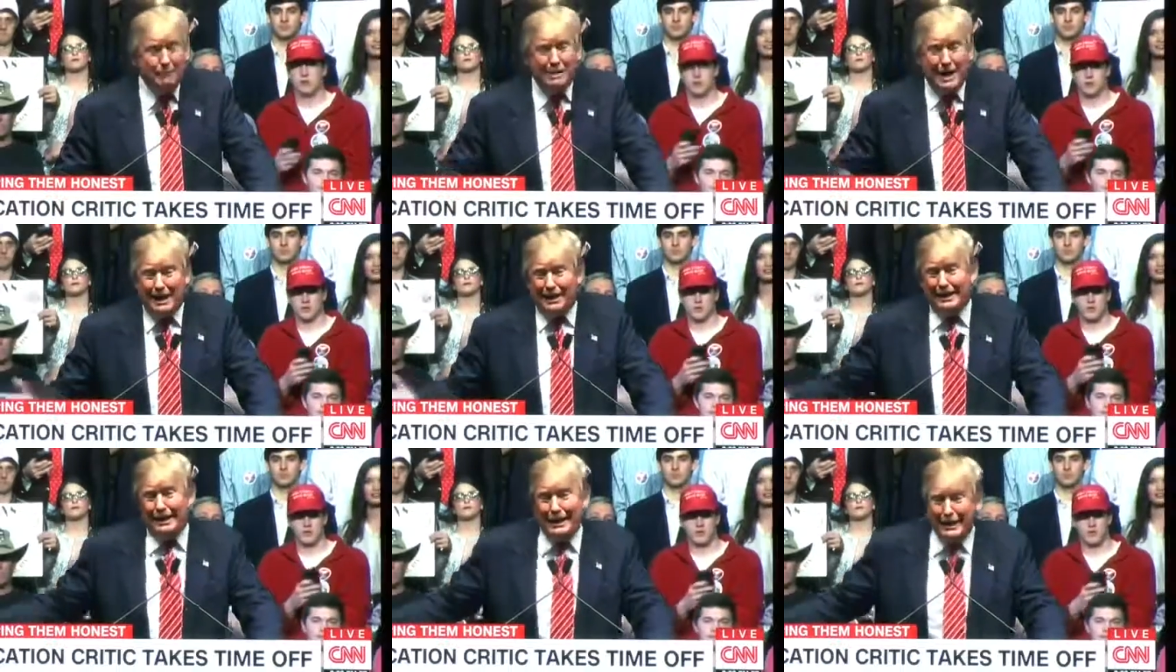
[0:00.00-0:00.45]

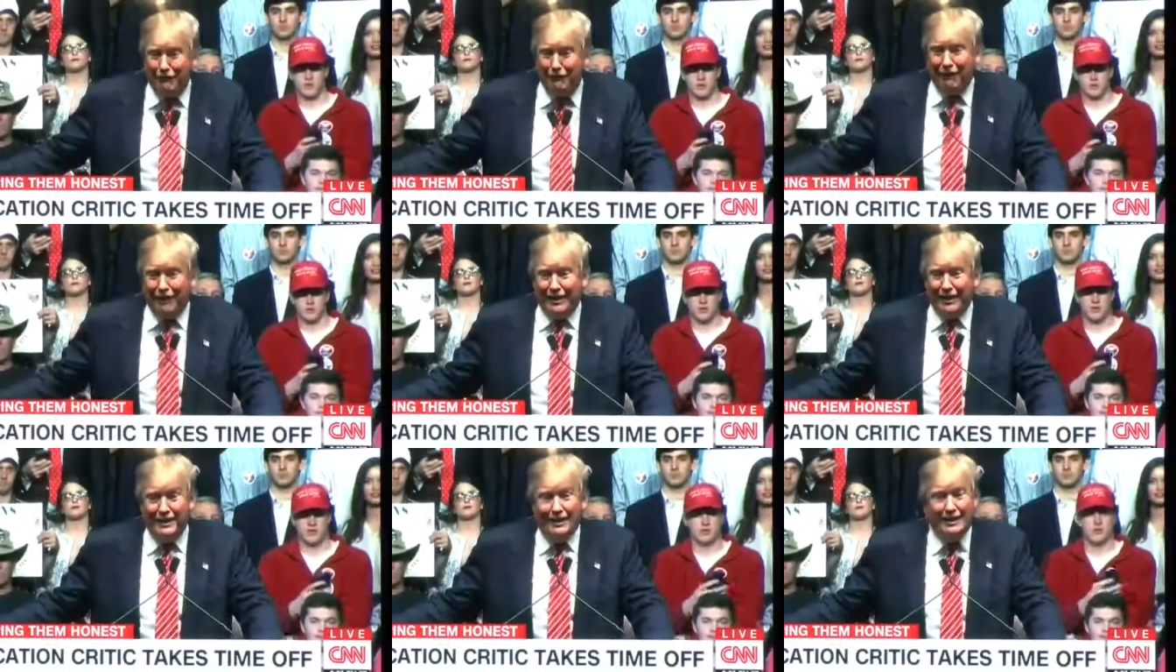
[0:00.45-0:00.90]
I'm not
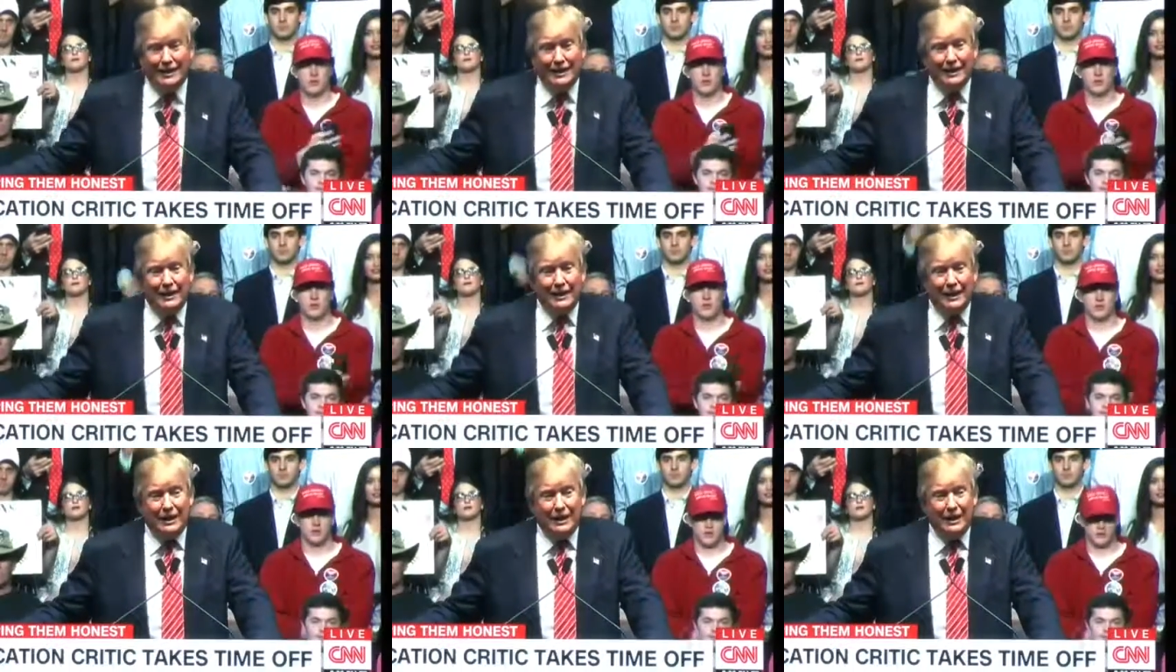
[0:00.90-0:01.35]
leaving.
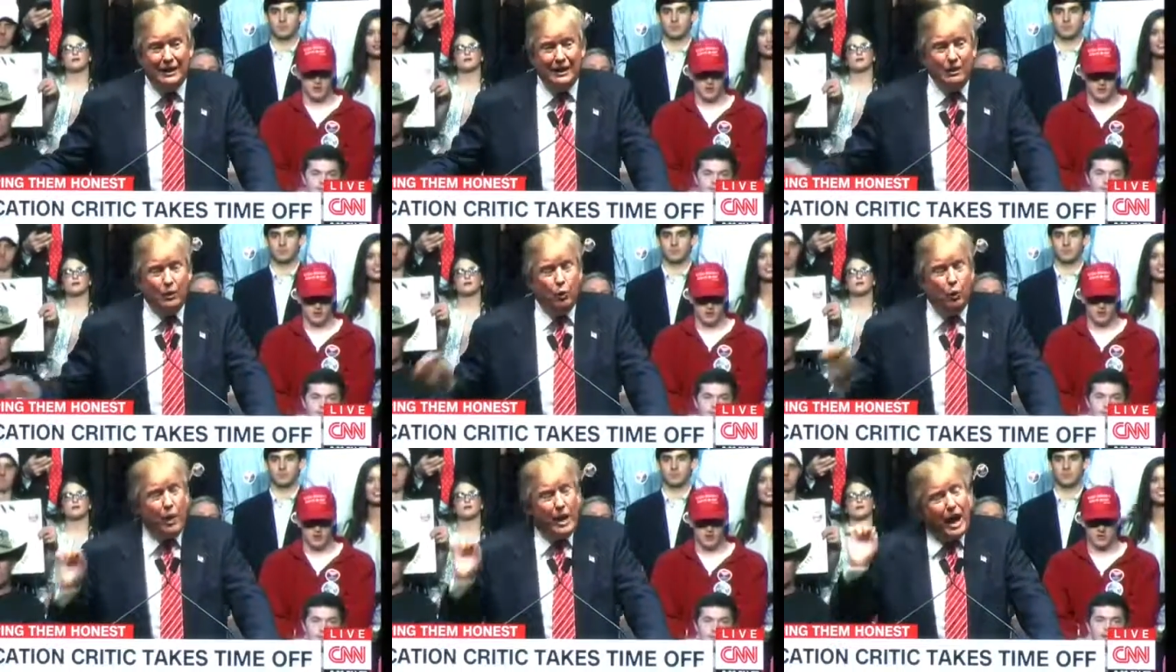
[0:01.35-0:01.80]

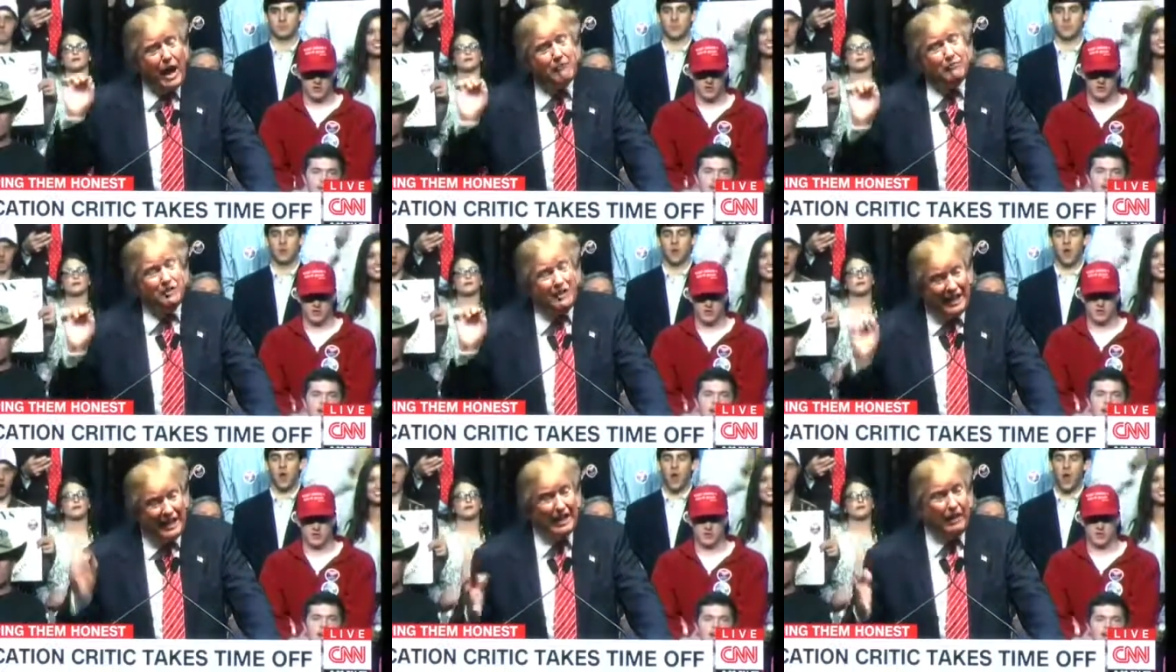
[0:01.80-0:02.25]
We
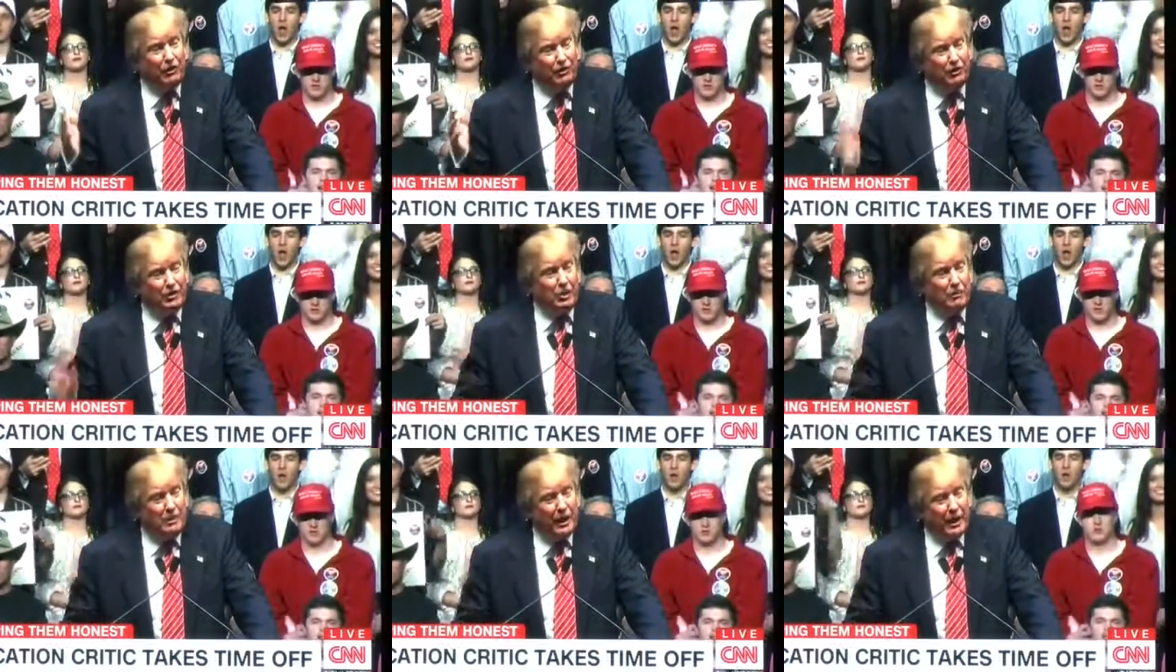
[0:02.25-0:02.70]
have
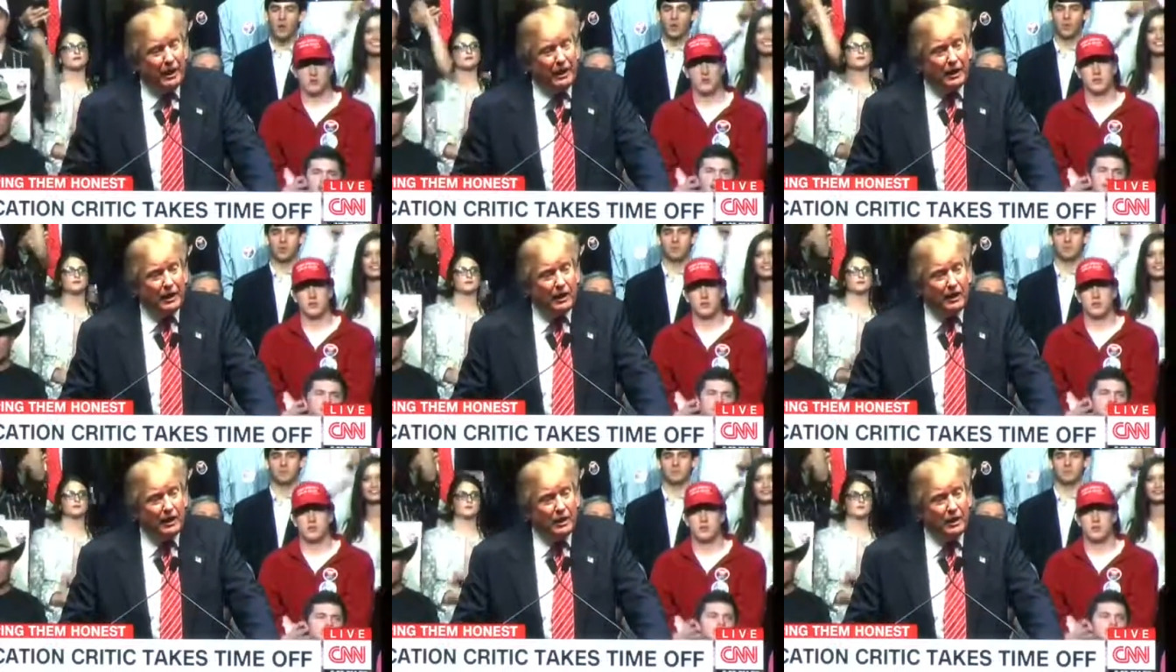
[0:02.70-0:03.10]
deals to make.